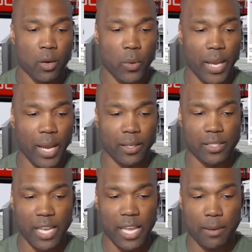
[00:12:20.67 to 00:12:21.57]
We got the
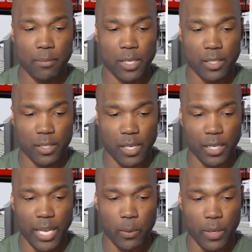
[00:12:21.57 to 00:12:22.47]
same
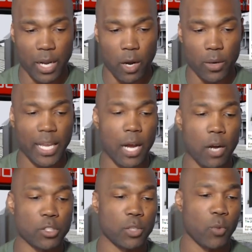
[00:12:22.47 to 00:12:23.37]
young lady with on a
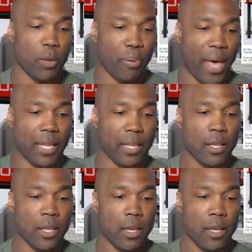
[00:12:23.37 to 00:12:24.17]
couch and one pallet.